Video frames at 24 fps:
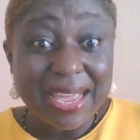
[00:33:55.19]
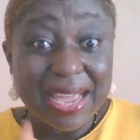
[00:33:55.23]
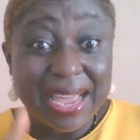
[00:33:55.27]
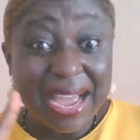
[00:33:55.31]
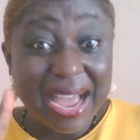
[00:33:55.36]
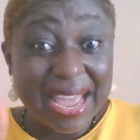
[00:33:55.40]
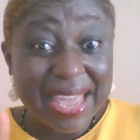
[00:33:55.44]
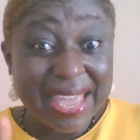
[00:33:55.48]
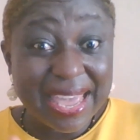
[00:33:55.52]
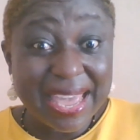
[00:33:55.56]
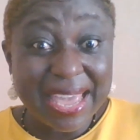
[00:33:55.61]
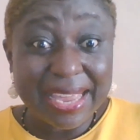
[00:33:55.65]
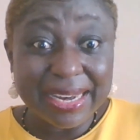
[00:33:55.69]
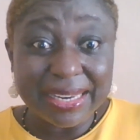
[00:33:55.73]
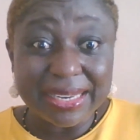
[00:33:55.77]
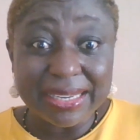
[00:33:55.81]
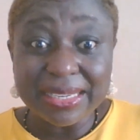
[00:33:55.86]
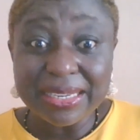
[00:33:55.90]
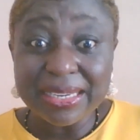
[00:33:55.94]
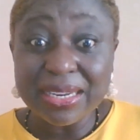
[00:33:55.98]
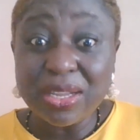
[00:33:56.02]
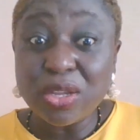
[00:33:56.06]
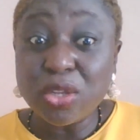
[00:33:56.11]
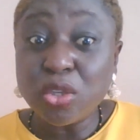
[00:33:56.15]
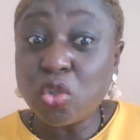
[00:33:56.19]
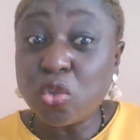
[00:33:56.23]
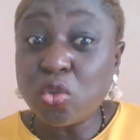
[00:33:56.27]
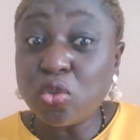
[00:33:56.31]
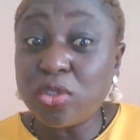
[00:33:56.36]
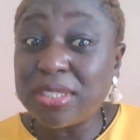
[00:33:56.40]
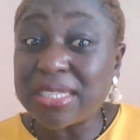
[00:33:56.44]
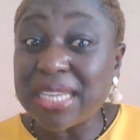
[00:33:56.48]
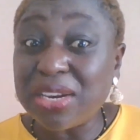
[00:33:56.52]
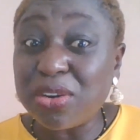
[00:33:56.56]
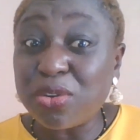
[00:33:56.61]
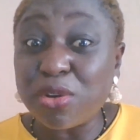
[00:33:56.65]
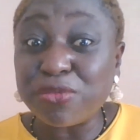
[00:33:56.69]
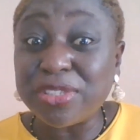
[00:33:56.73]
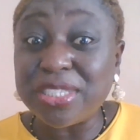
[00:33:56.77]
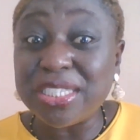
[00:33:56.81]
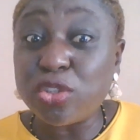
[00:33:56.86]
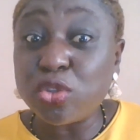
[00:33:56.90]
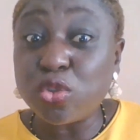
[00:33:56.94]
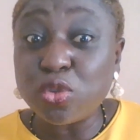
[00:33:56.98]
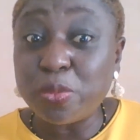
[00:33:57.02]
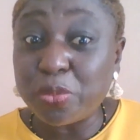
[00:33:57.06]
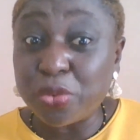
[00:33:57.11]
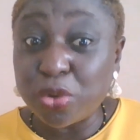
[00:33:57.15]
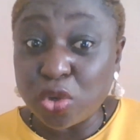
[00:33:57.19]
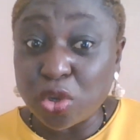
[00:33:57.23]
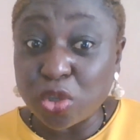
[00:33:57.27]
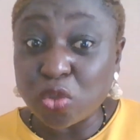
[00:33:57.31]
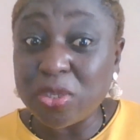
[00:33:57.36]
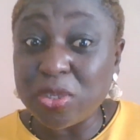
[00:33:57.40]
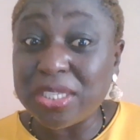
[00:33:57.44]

I earn through selling of digital products,